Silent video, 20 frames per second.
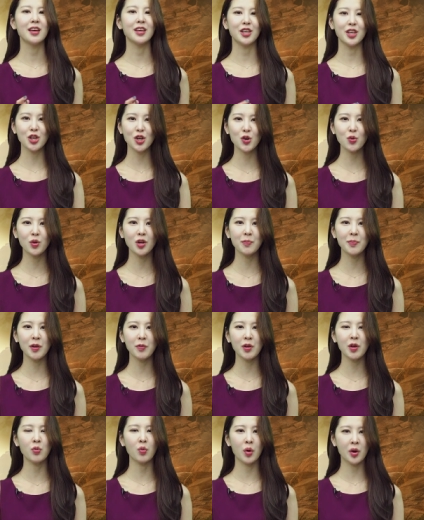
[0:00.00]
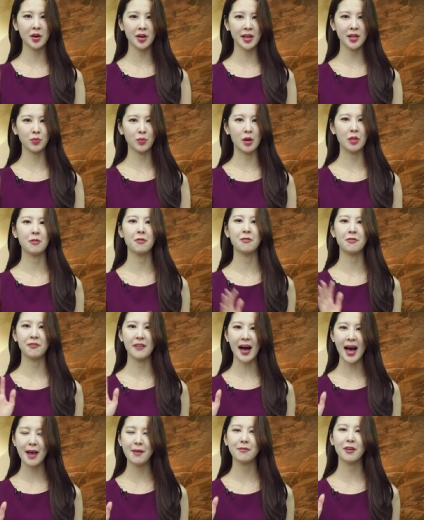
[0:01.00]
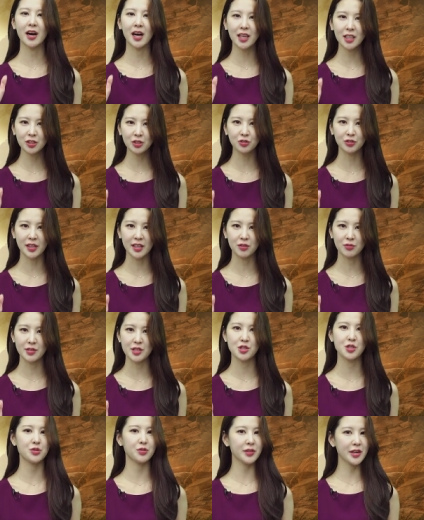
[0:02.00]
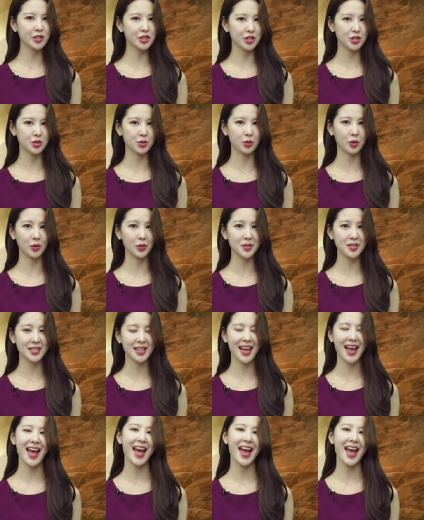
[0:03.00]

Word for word: you will be rewarded with 500 restoration scrolls.